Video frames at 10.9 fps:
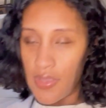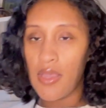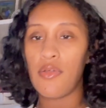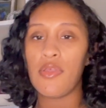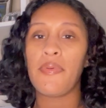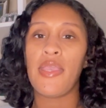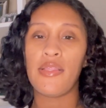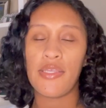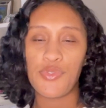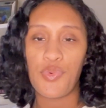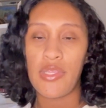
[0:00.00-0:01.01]
I only paid
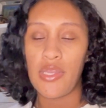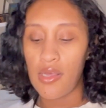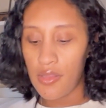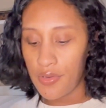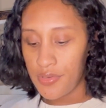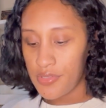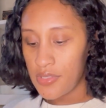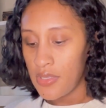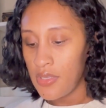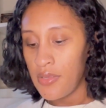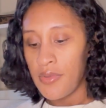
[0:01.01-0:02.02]
like $20.
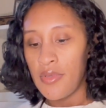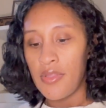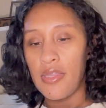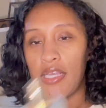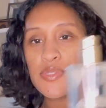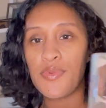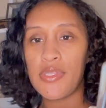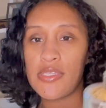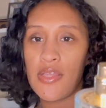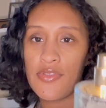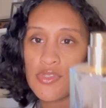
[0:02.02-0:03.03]
Next one is
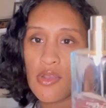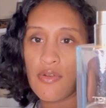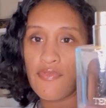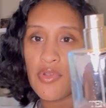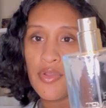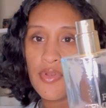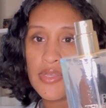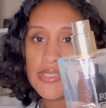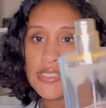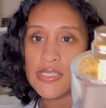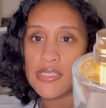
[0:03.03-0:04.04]
another Zara fragrance.
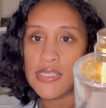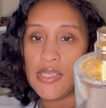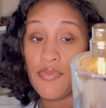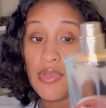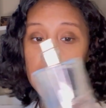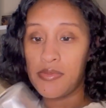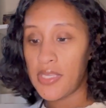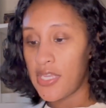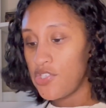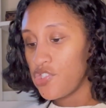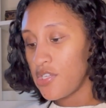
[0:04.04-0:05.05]
This is Red
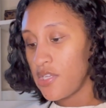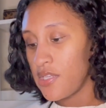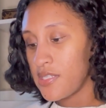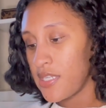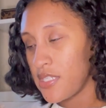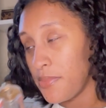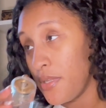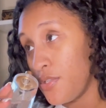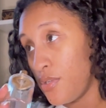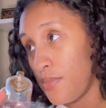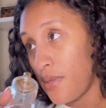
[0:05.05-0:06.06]
Temptation. It's said to be a
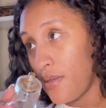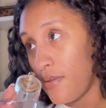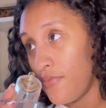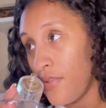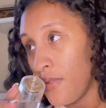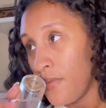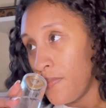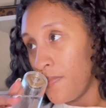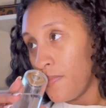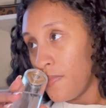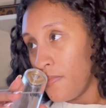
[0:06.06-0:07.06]
dupe of
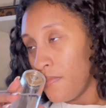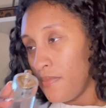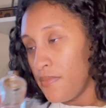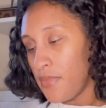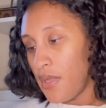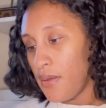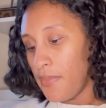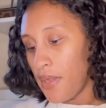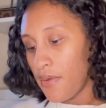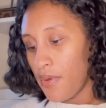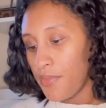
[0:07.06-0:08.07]

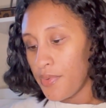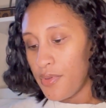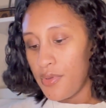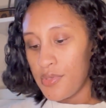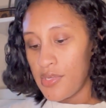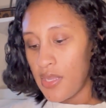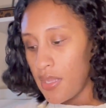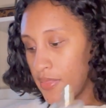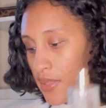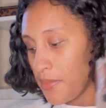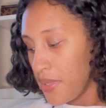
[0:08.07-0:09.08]
Baccarat Rouge. I
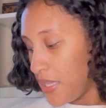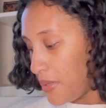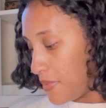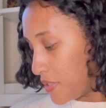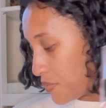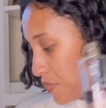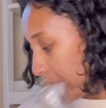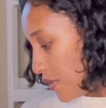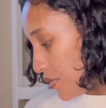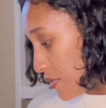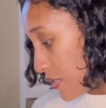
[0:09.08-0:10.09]
think I'm gonna keep this
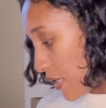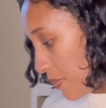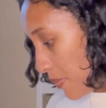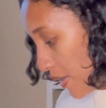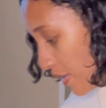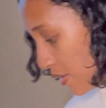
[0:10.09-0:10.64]
one on standby.